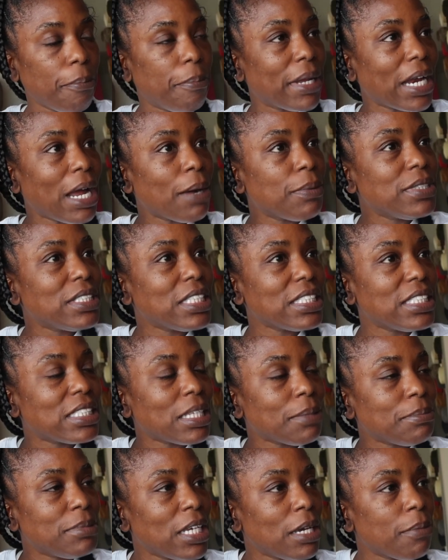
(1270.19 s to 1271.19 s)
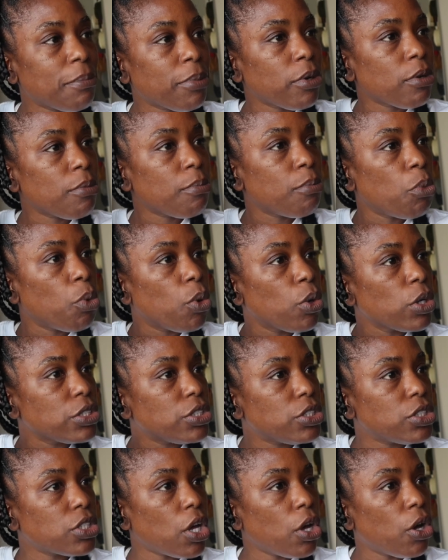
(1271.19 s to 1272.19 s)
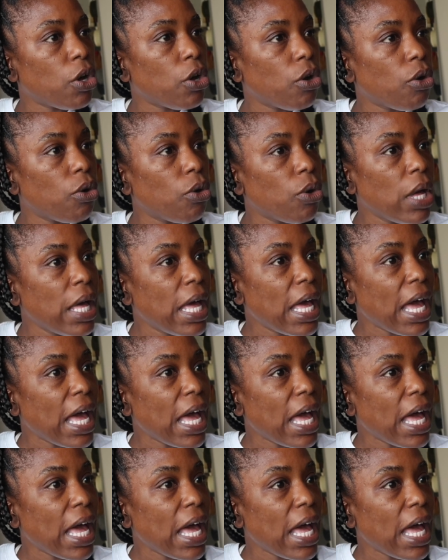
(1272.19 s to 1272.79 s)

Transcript: But I would say September more so